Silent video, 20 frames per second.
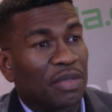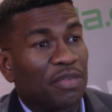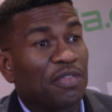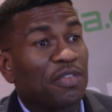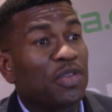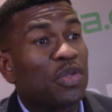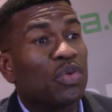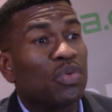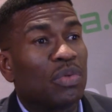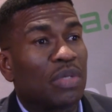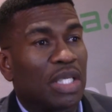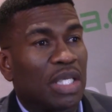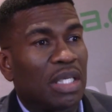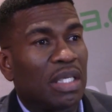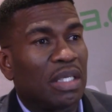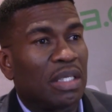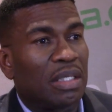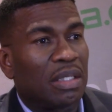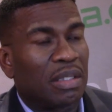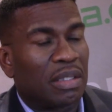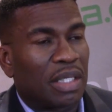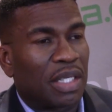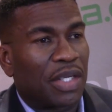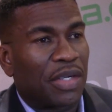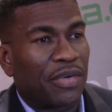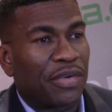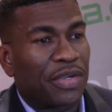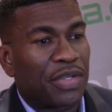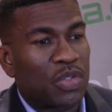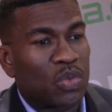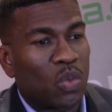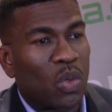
a few key areas.